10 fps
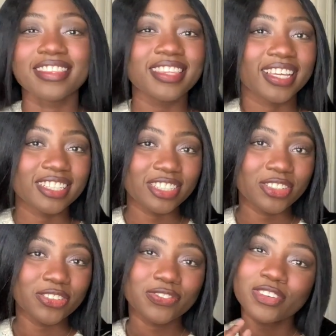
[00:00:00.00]
Thank
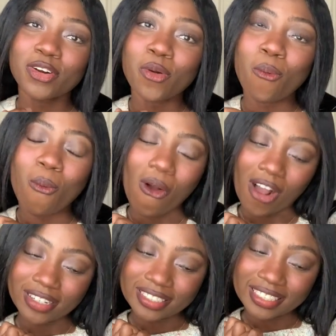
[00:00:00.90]
you for
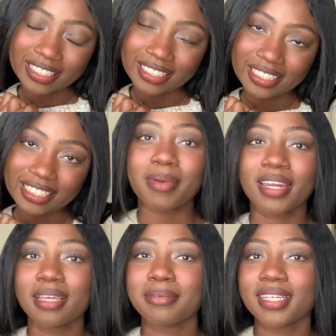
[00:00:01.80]
watching. My
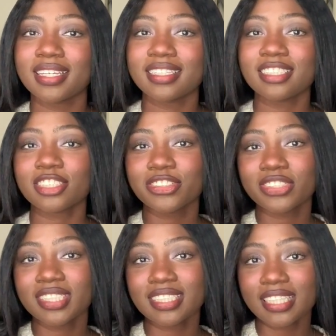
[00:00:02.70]
name is
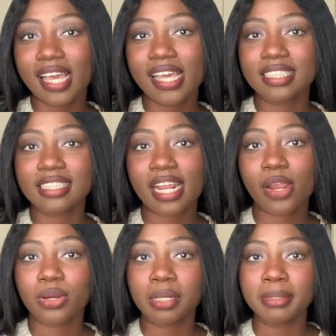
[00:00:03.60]
Caricia and today
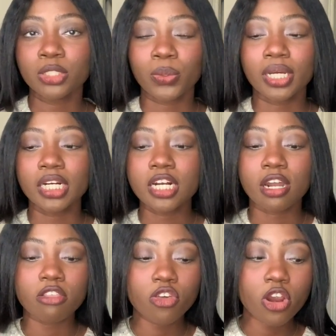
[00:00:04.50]
we're going to be doing
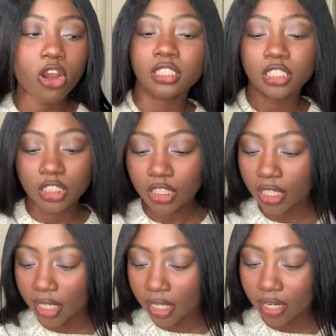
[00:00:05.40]
another
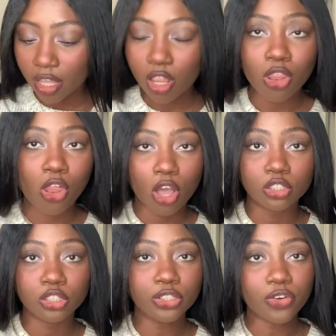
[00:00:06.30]
Shein
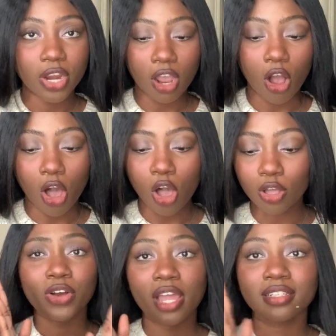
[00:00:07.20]
lingerie
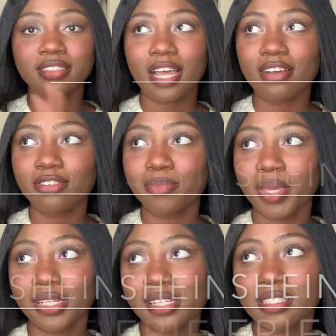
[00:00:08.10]
haul. I def
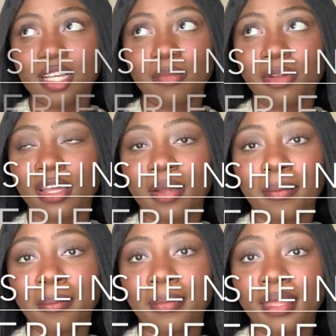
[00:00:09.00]
picked these up like a
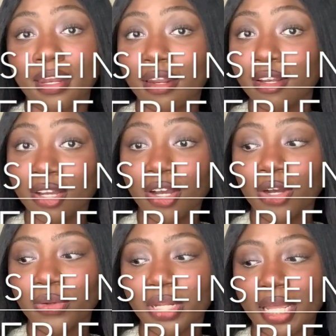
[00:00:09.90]
minute
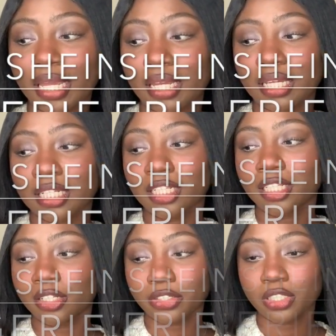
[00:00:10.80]
ago, like
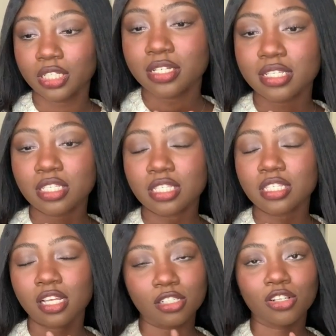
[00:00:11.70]
literally
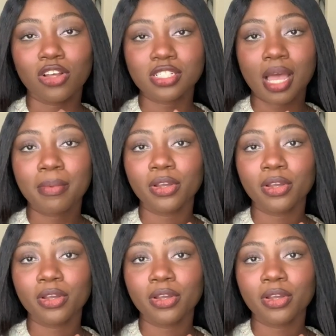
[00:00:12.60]
such a long time